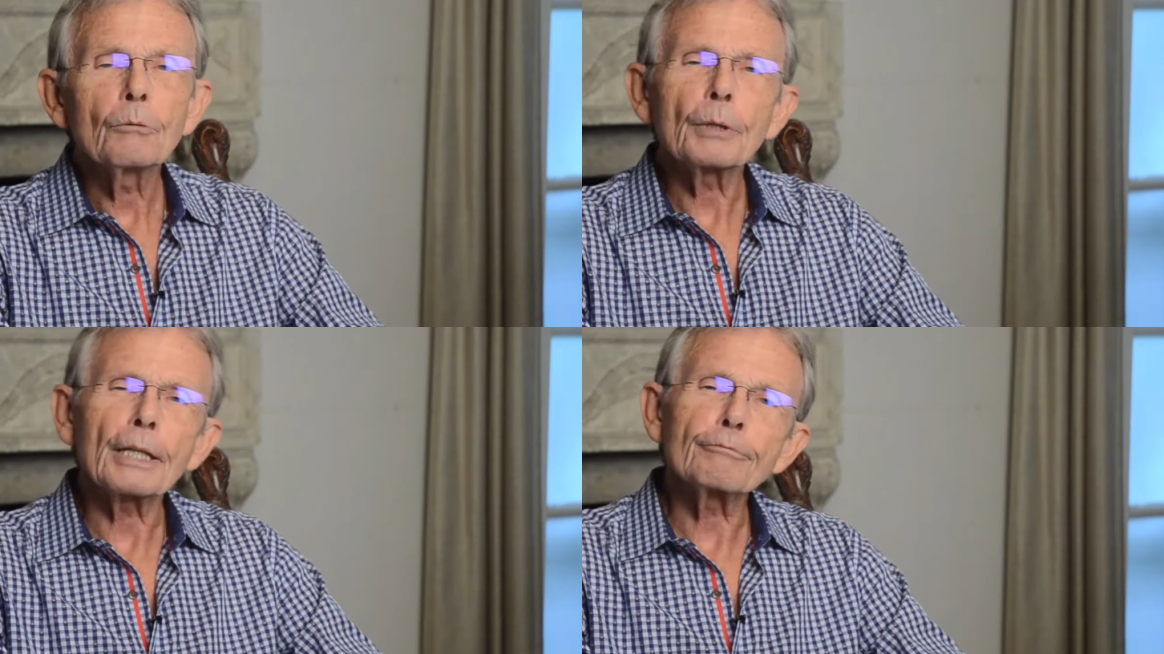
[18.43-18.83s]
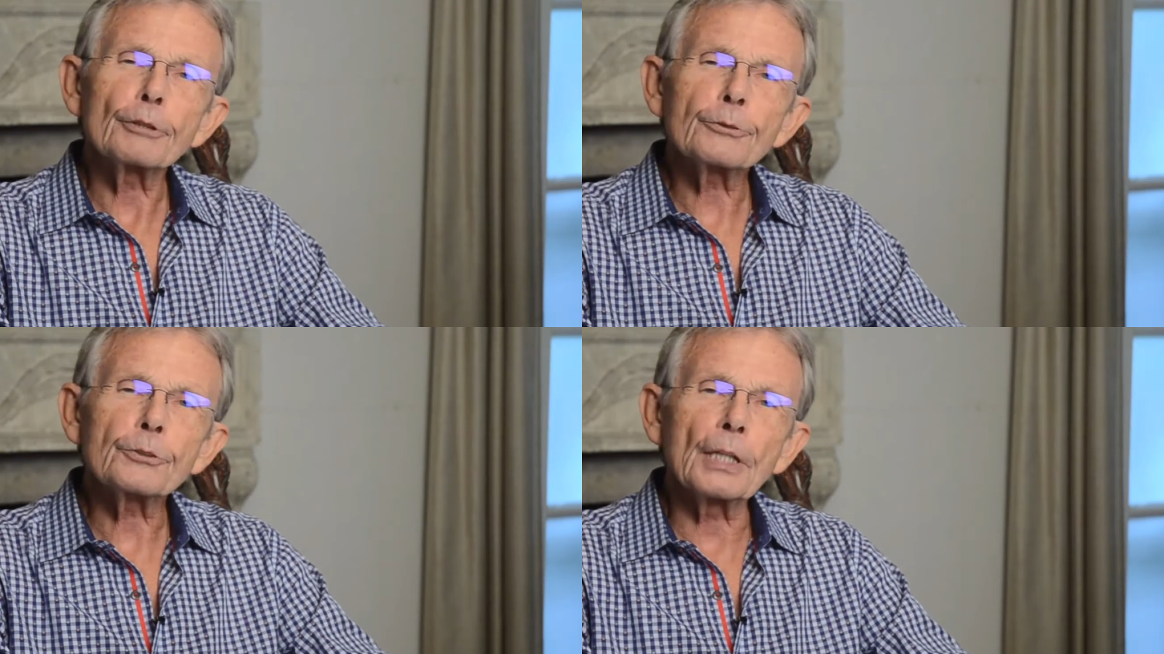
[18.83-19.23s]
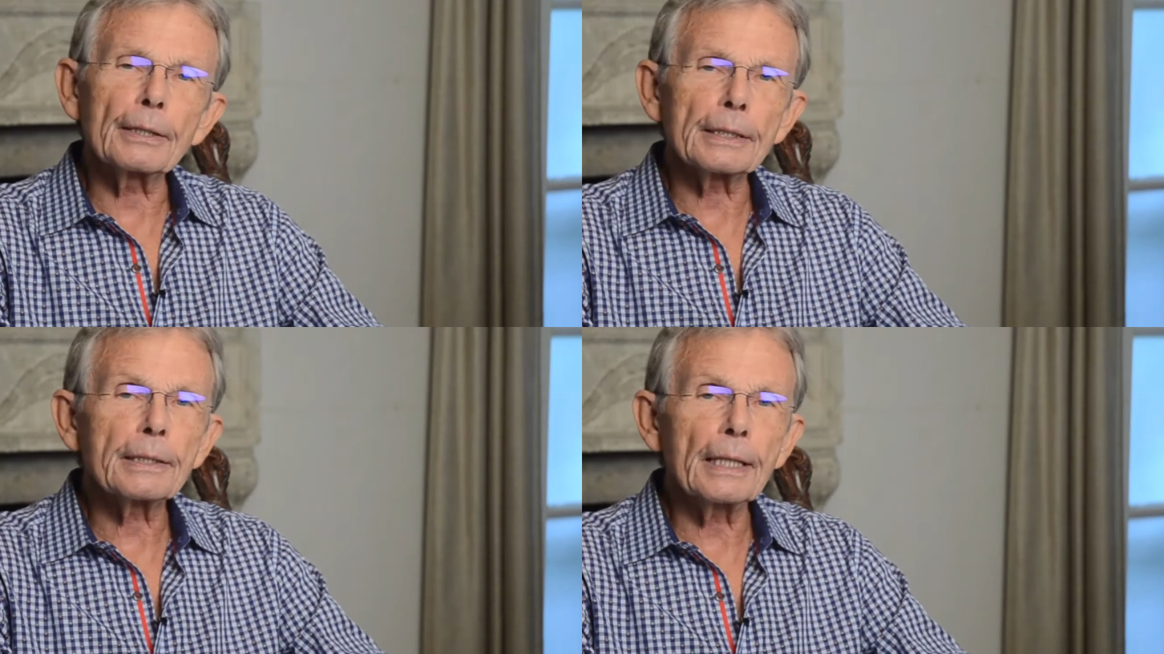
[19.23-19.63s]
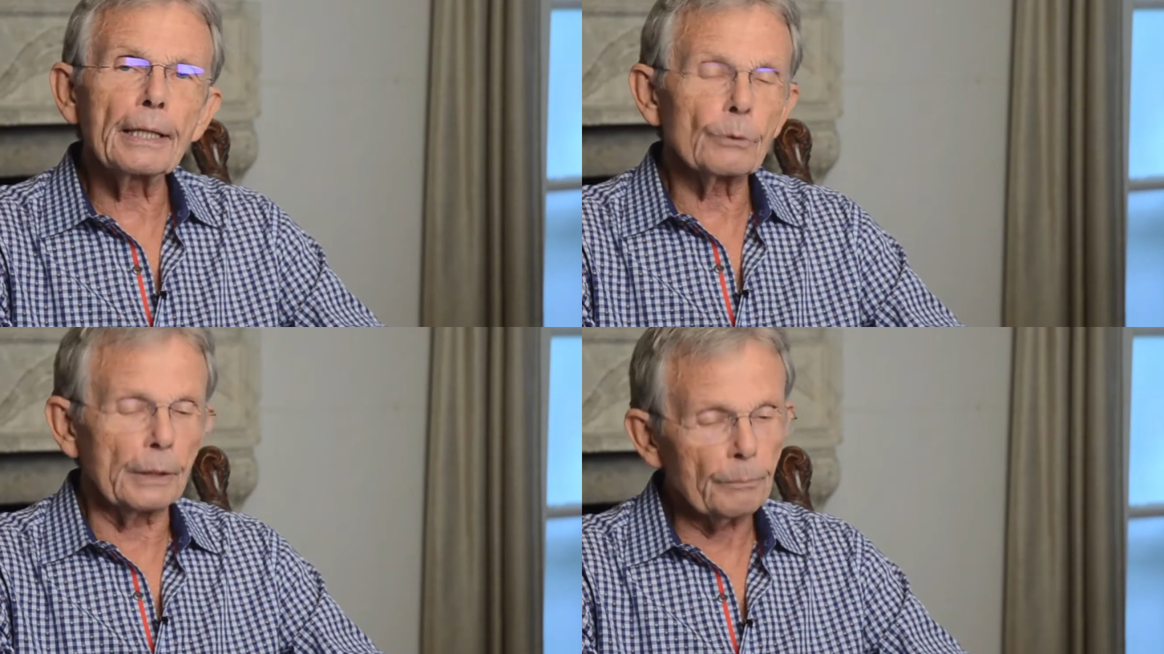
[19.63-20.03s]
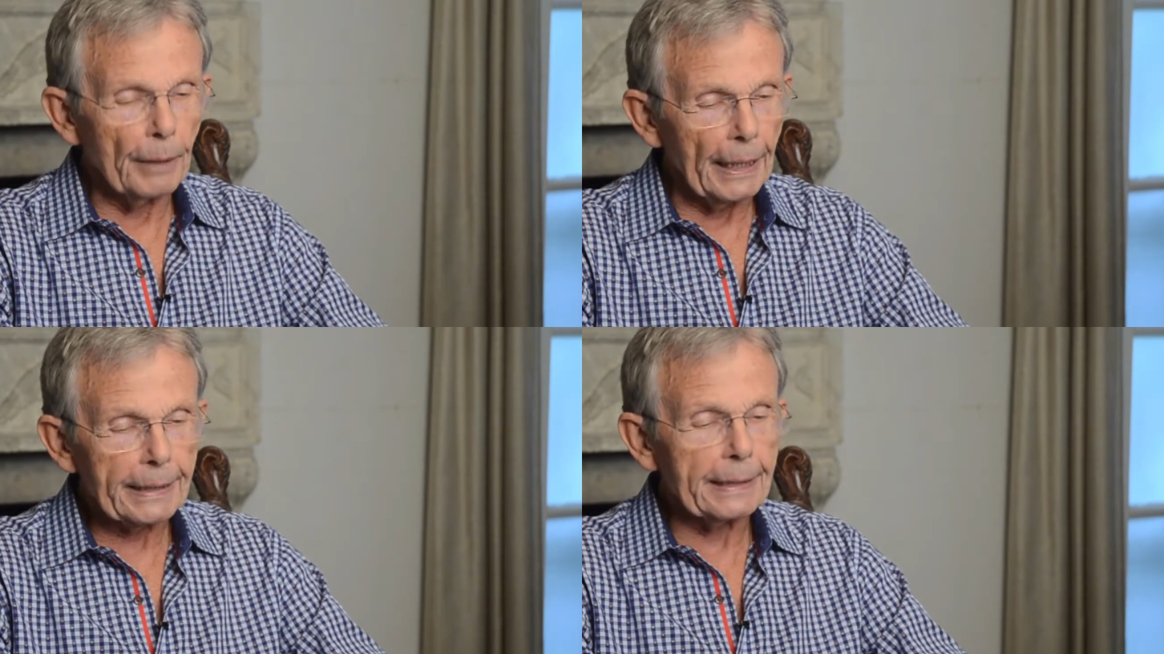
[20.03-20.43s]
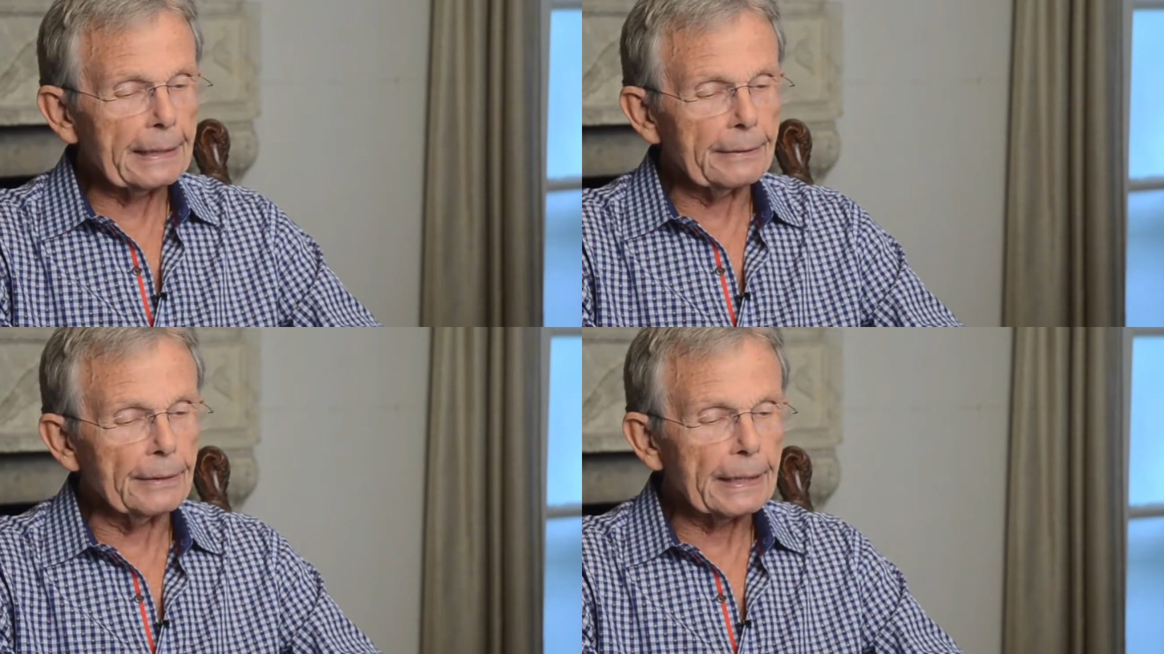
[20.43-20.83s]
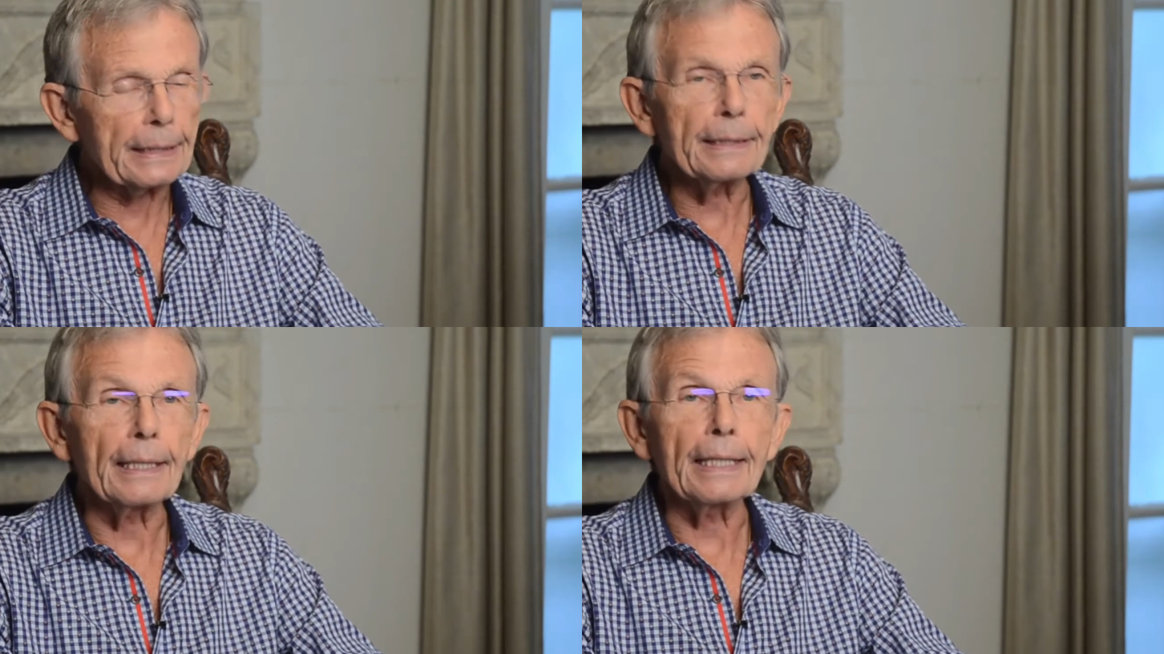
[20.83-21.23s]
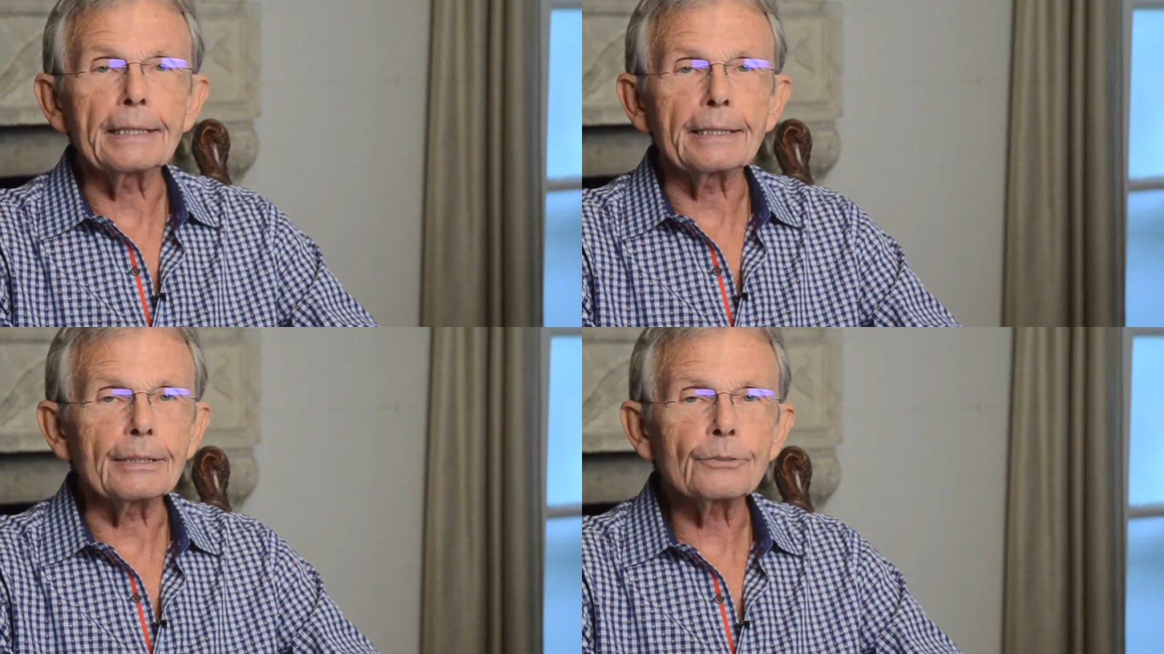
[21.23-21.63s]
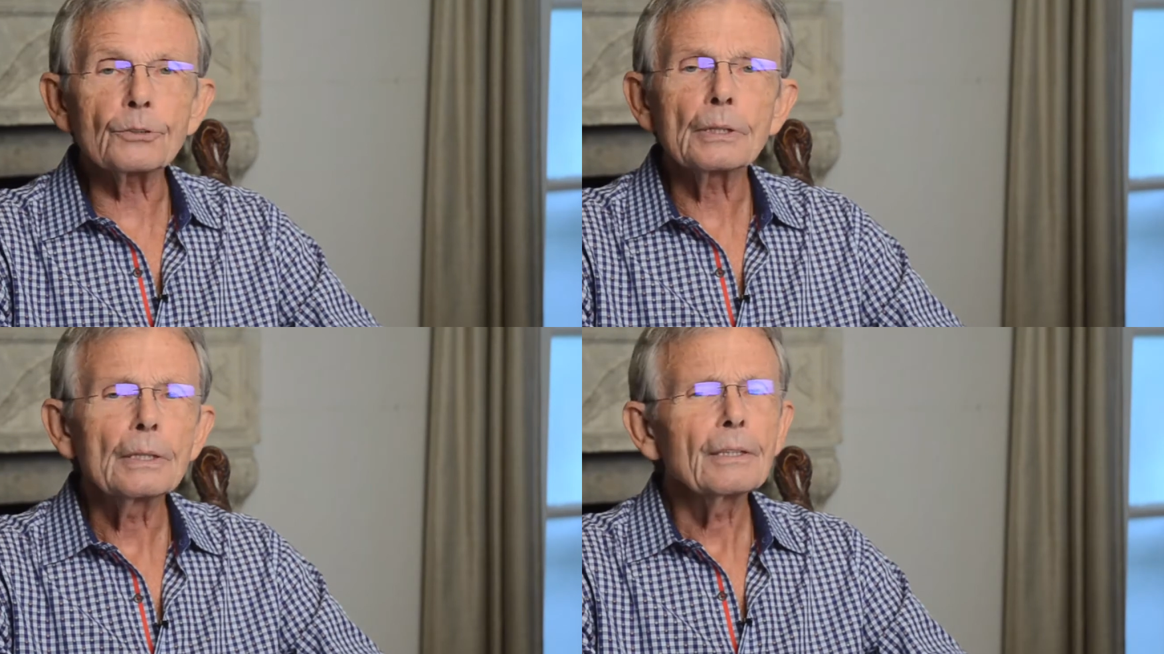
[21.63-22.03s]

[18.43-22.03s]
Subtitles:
When I first started catering back in the 80s,